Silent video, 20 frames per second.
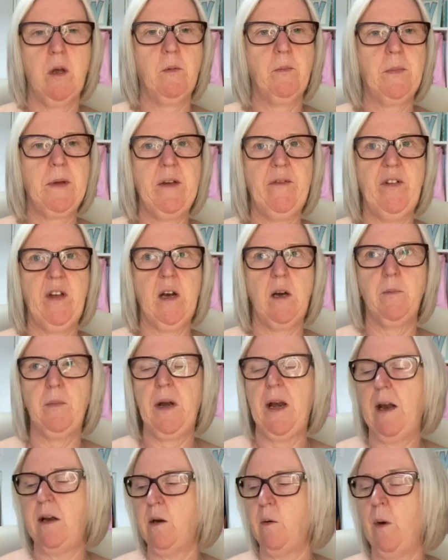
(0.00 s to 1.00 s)
it'll be
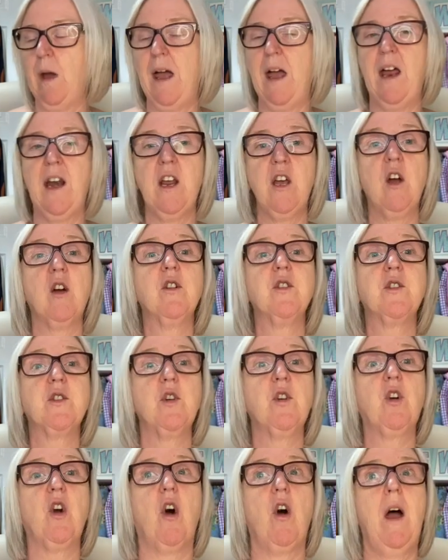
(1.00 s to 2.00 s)
available anywhere. And I
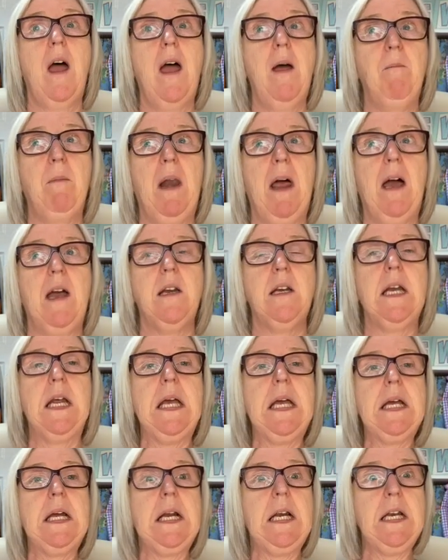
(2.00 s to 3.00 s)
also got Hemline
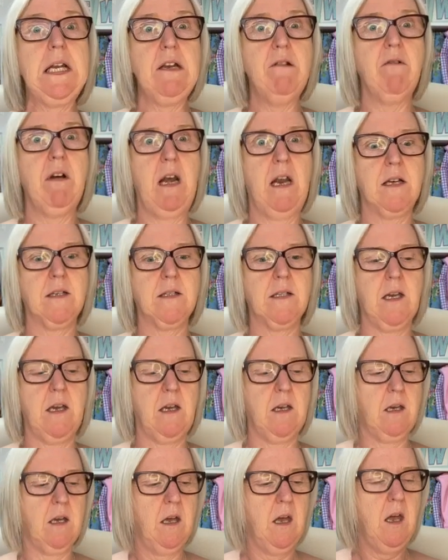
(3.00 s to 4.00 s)
Clear
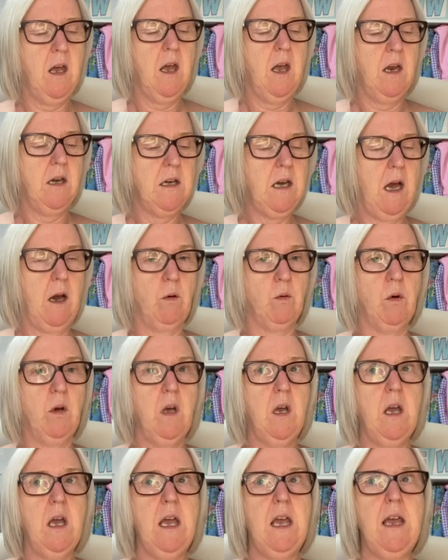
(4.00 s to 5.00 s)
Elastic. Now,
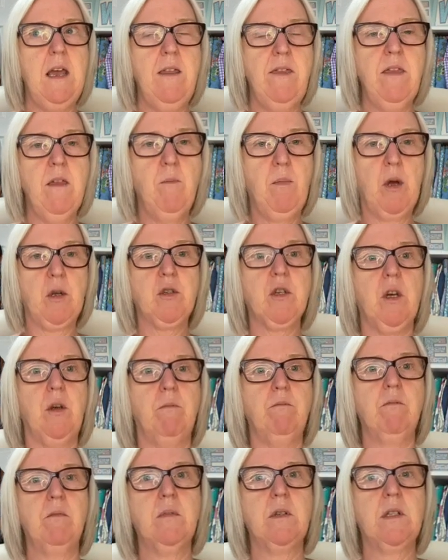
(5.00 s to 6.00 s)
in the
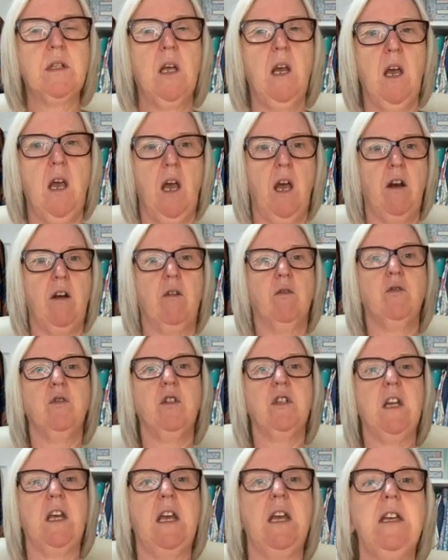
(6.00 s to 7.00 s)
bottoms and
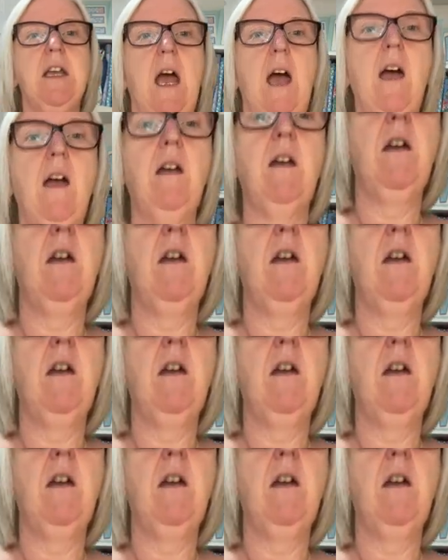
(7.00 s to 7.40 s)
under here,